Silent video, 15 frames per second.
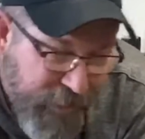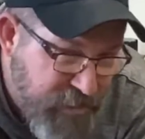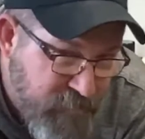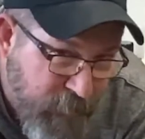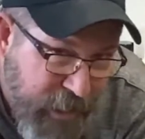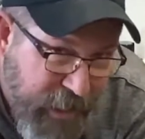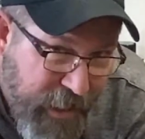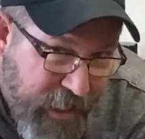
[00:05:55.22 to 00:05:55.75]
is
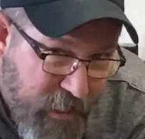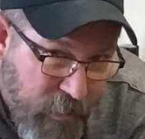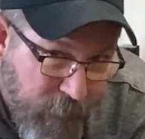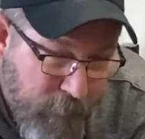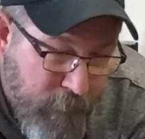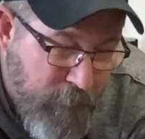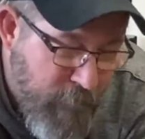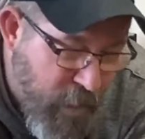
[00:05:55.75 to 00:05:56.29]
made
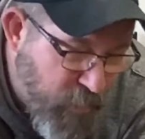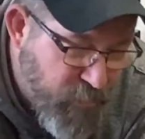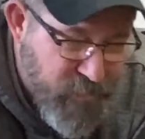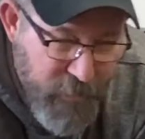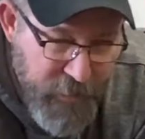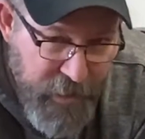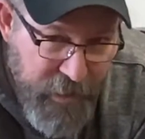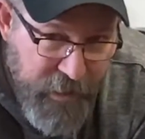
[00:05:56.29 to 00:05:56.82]

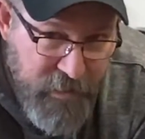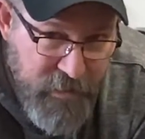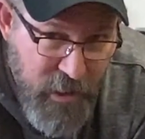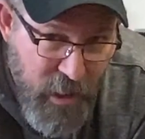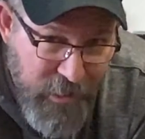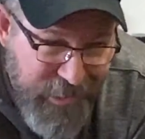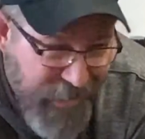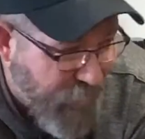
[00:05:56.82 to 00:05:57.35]
mostly in
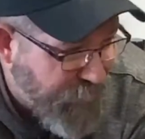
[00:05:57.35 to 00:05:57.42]
Kentucky. I